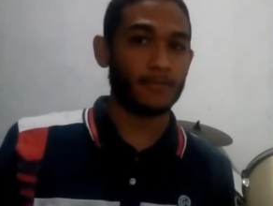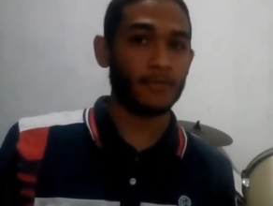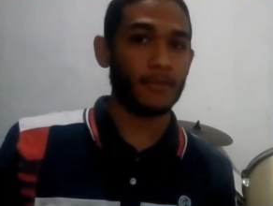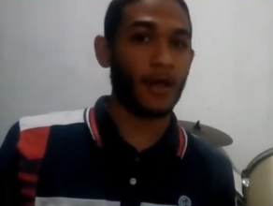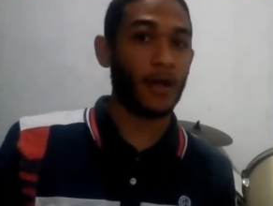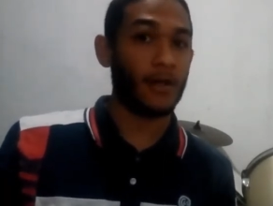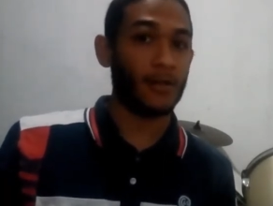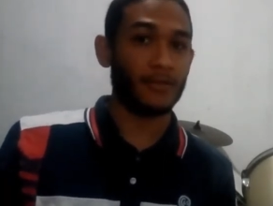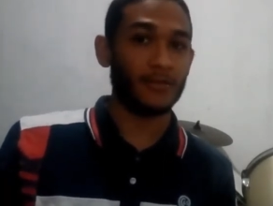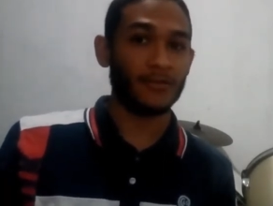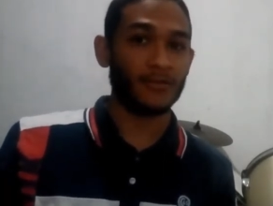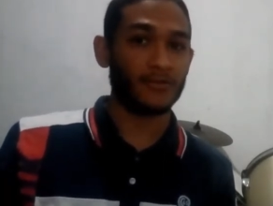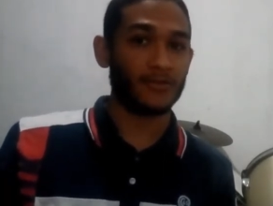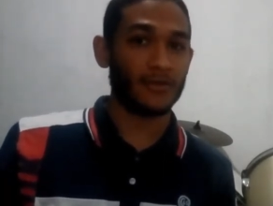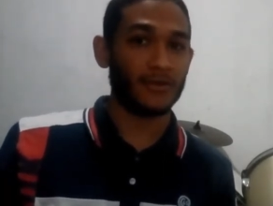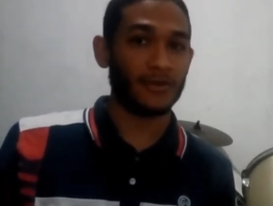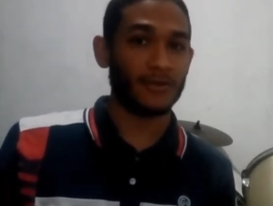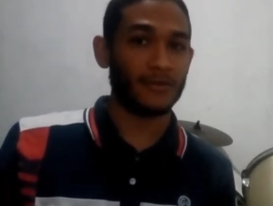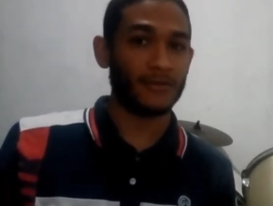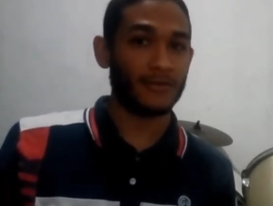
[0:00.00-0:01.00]
all the
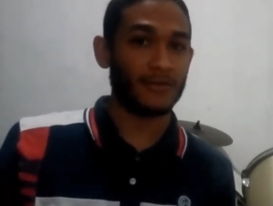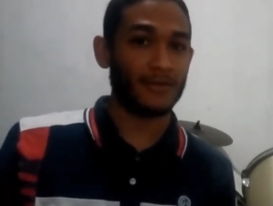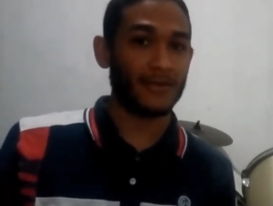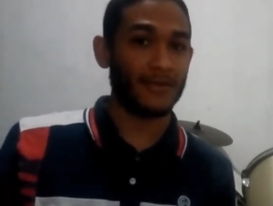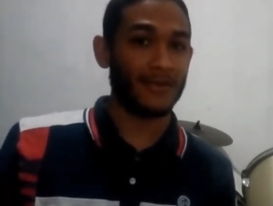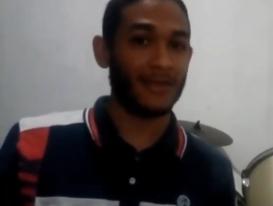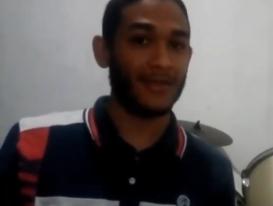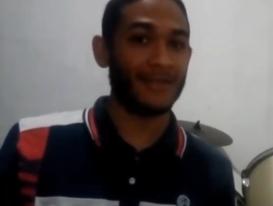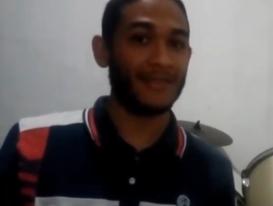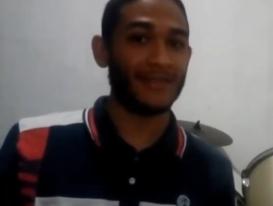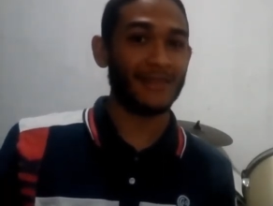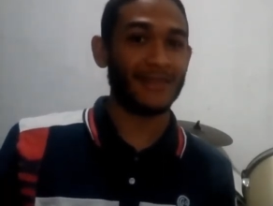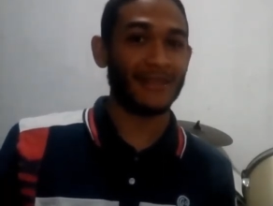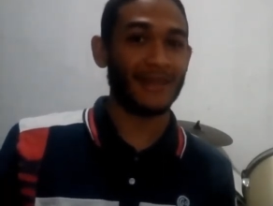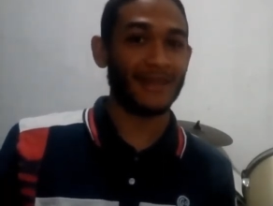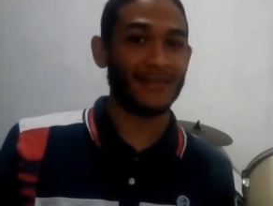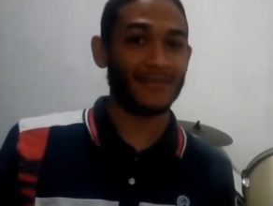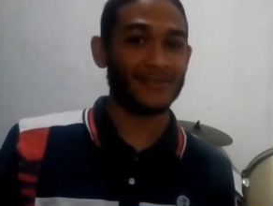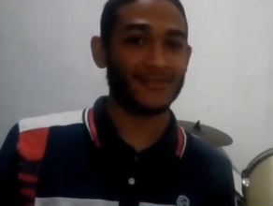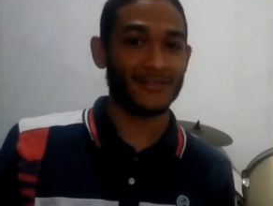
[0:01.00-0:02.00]
string in
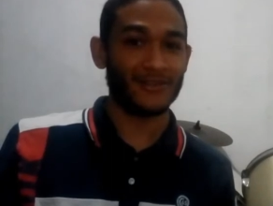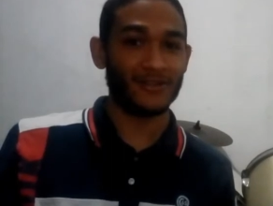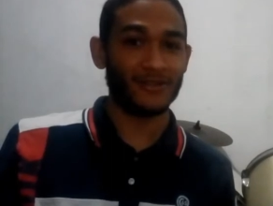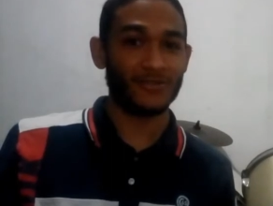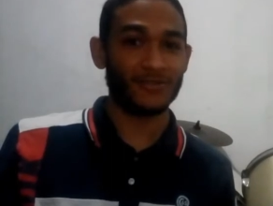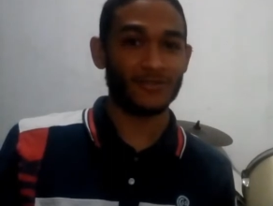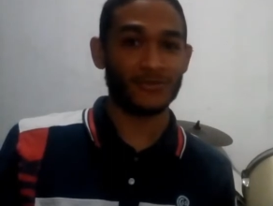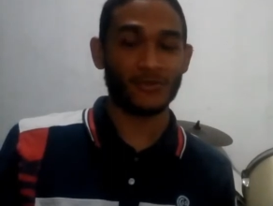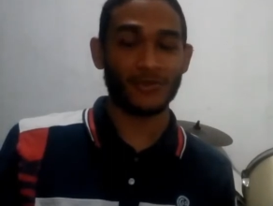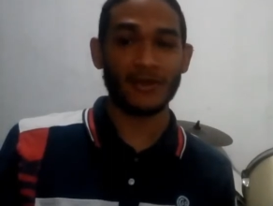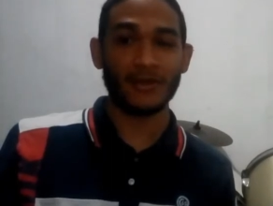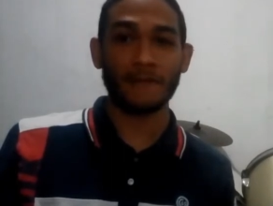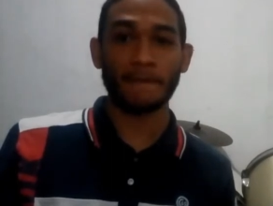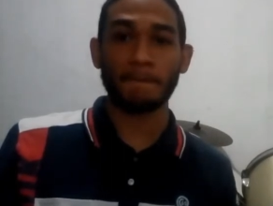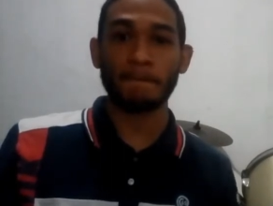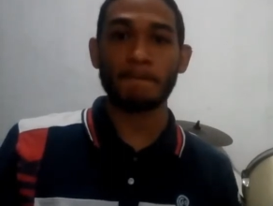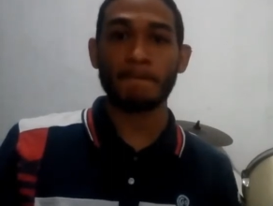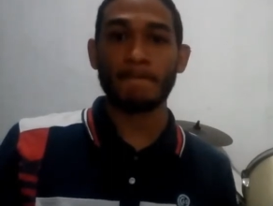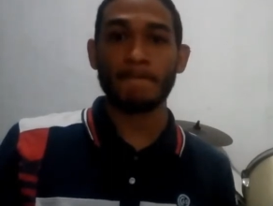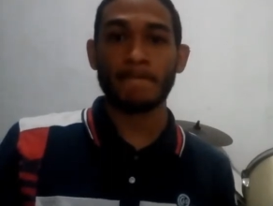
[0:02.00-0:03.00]
a steel string
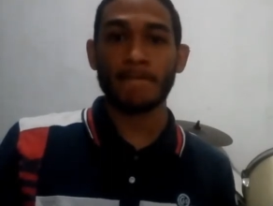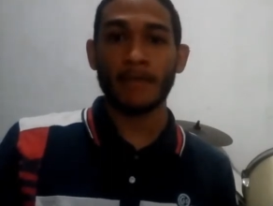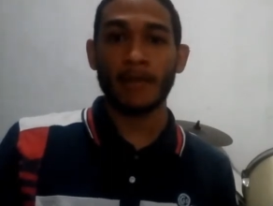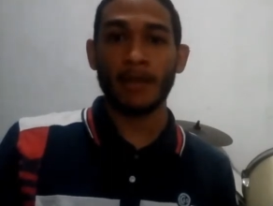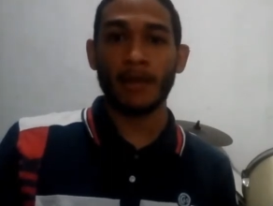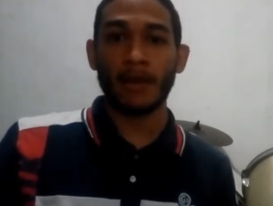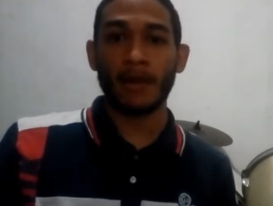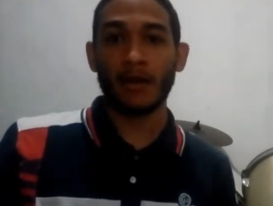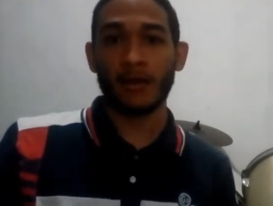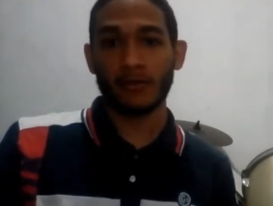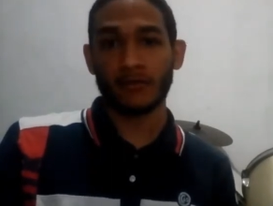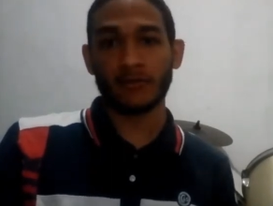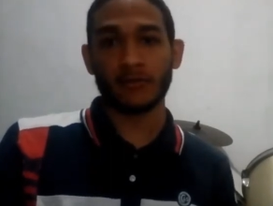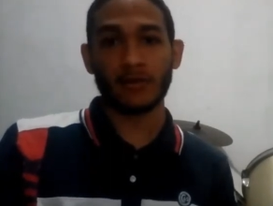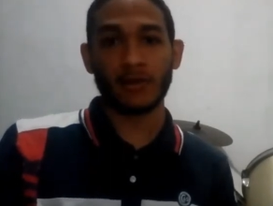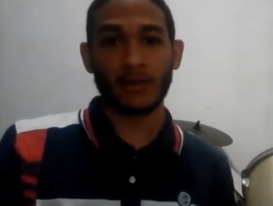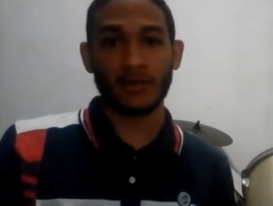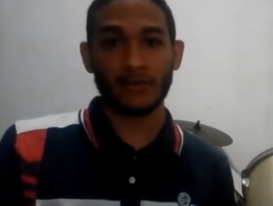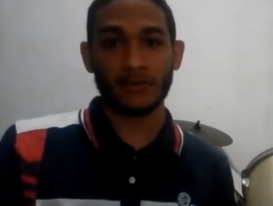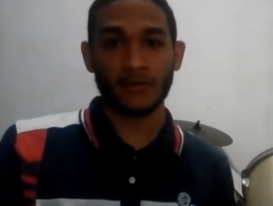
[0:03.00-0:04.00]

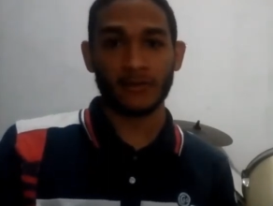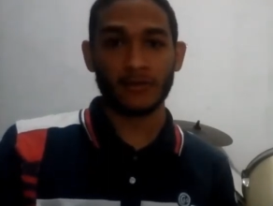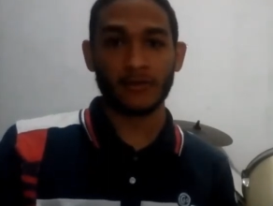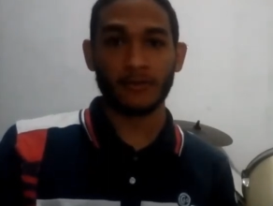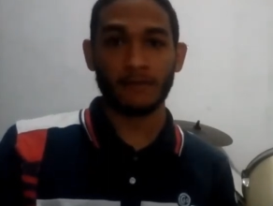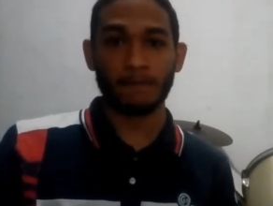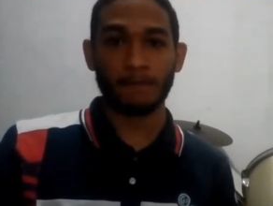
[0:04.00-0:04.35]
oxidizes.